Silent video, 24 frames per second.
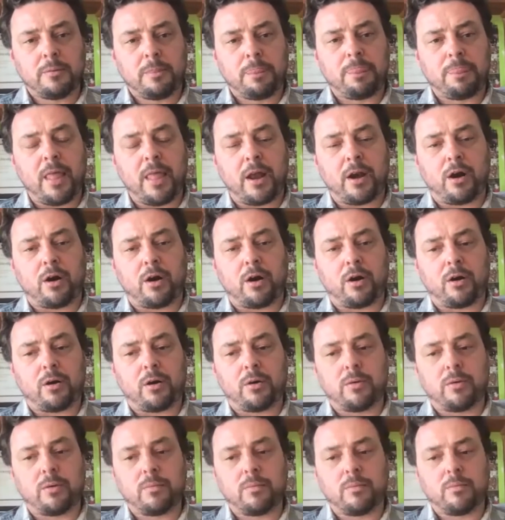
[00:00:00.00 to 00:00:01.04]
that
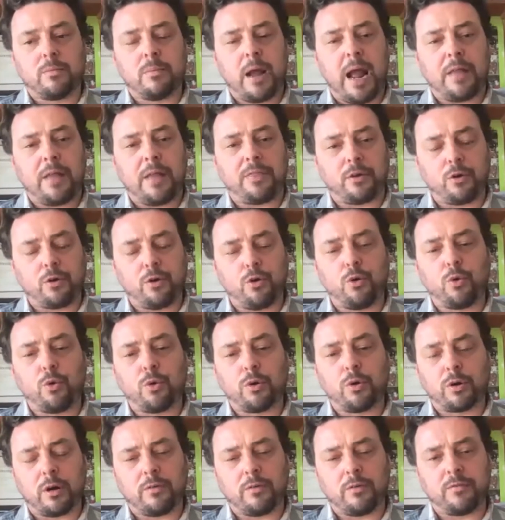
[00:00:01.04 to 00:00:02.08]
are at the
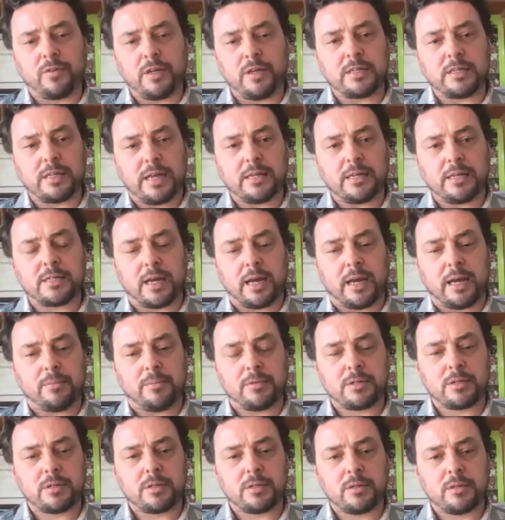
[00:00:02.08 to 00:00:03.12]
core of these
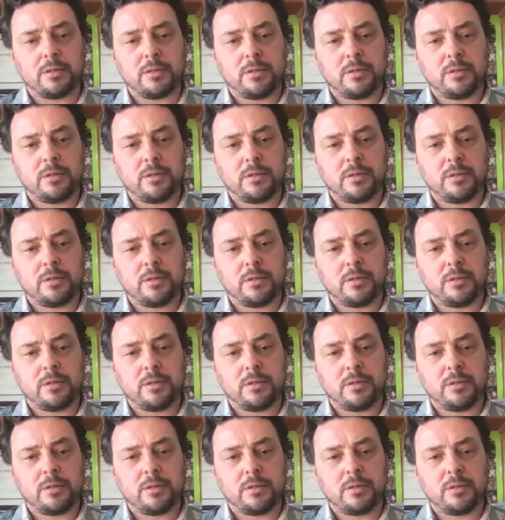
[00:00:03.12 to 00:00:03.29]
enzymes